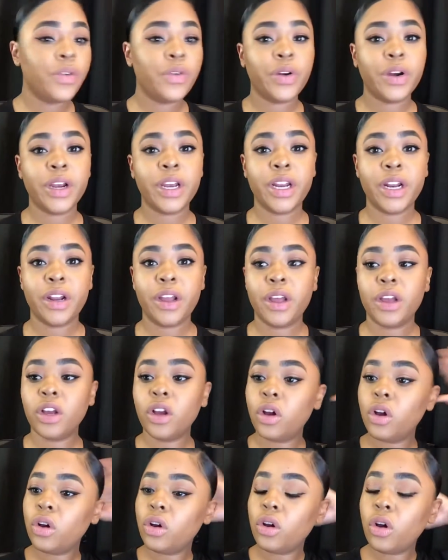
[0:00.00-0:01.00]
we're gonna
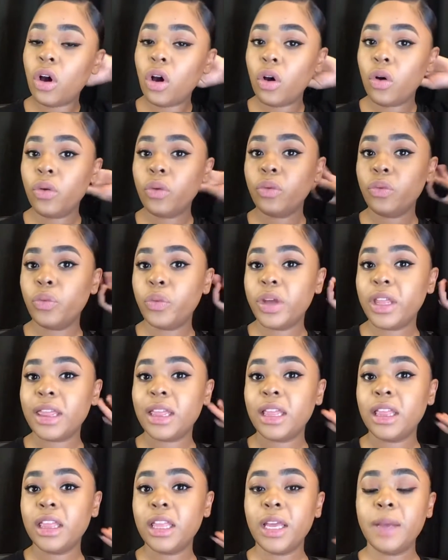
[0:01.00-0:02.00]
go
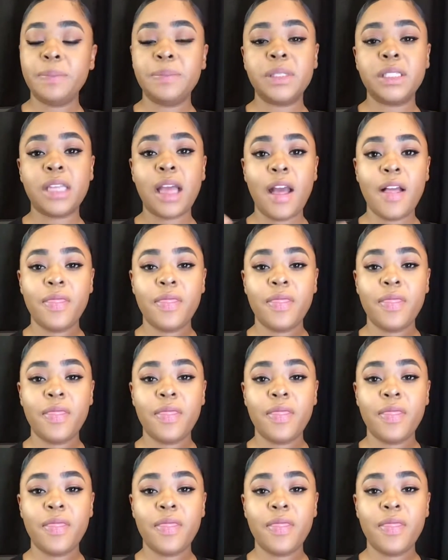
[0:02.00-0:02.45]
with lips